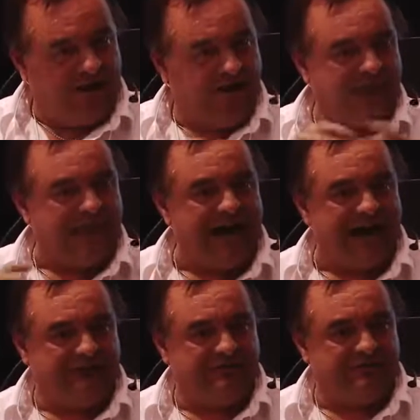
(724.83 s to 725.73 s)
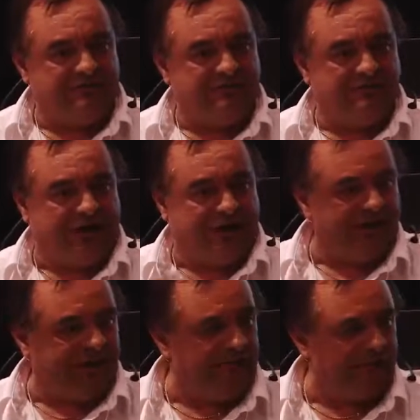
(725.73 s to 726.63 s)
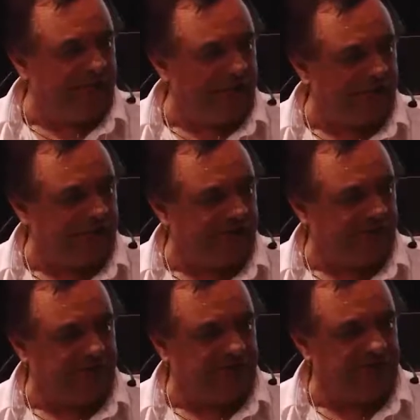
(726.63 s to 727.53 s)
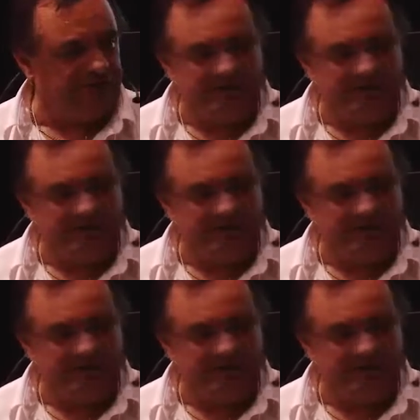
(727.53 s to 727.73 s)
It reacts, starts making more crystals.